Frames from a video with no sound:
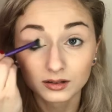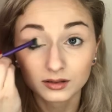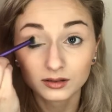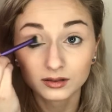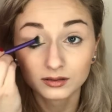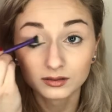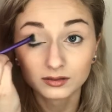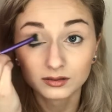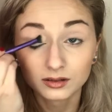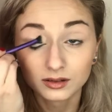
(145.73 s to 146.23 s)
It
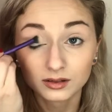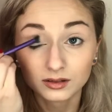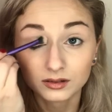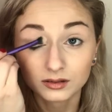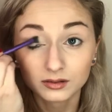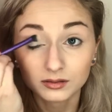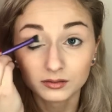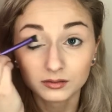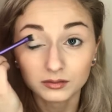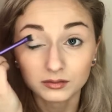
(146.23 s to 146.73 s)
looks the same
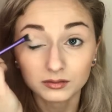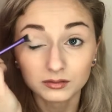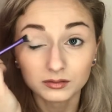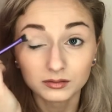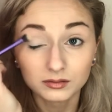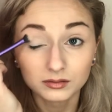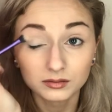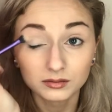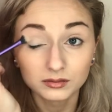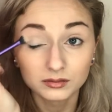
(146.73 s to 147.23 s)
color
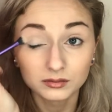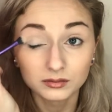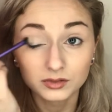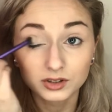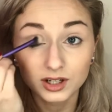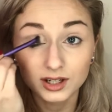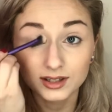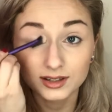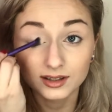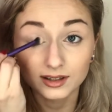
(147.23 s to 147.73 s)

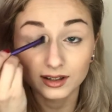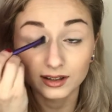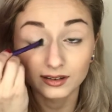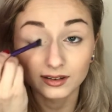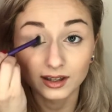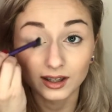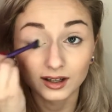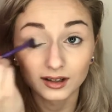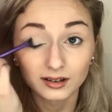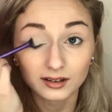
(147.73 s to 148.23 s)
as my
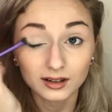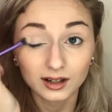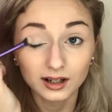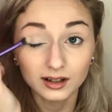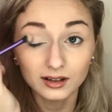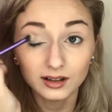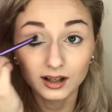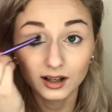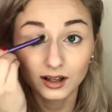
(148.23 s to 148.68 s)
eyelid.